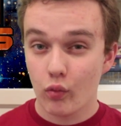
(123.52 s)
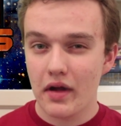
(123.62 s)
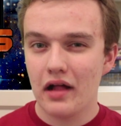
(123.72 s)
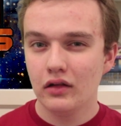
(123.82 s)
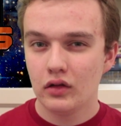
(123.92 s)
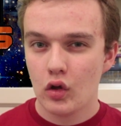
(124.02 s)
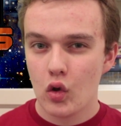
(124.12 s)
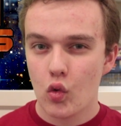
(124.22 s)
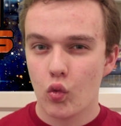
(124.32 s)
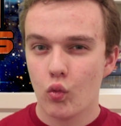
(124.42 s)
Well,
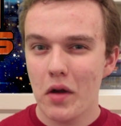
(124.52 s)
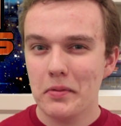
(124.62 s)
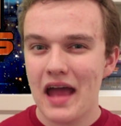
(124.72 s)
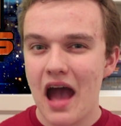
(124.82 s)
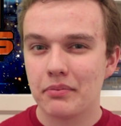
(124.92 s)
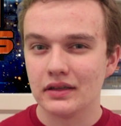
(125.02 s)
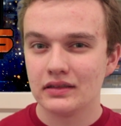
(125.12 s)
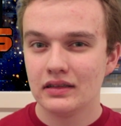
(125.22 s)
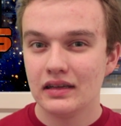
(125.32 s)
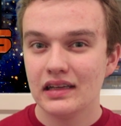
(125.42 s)
what would
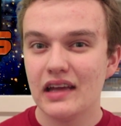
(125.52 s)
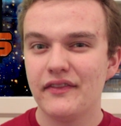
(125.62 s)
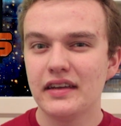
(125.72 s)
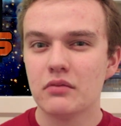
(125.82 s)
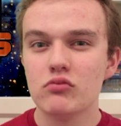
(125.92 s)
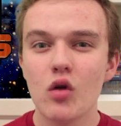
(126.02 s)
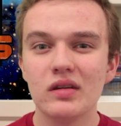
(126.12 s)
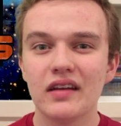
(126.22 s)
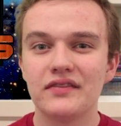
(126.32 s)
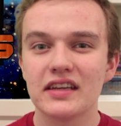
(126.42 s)
happen if in a
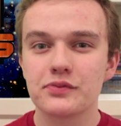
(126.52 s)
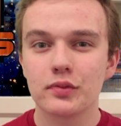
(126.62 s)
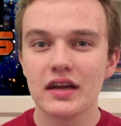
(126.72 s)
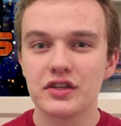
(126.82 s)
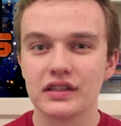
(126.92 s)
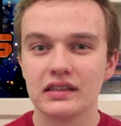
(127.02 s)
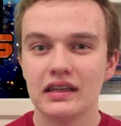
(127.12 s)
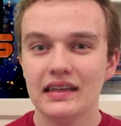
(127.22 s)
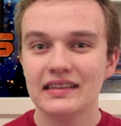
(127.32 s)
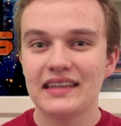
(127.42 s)
moment of desperation,
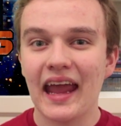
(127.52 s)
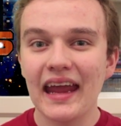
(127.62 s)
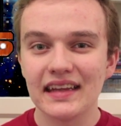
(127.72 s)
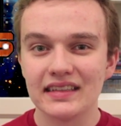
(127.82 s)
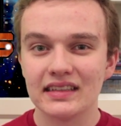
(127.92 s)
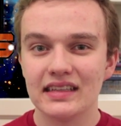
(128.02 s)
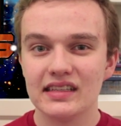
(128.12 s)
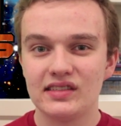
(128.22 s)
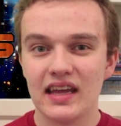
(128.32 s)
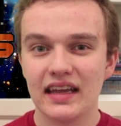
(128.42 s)
Kanan
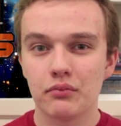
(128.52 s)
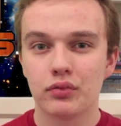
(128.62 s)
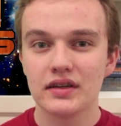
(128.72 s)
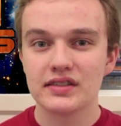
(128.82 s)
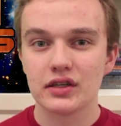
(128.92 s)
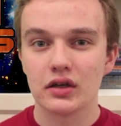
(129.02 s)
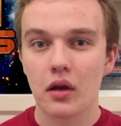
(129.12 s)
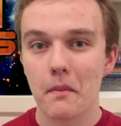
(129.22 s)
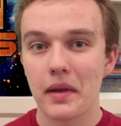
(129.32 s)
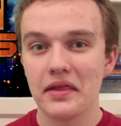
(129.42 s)
is taken prisoner
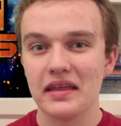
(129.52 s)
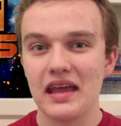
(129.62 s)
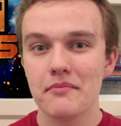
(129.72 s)
by the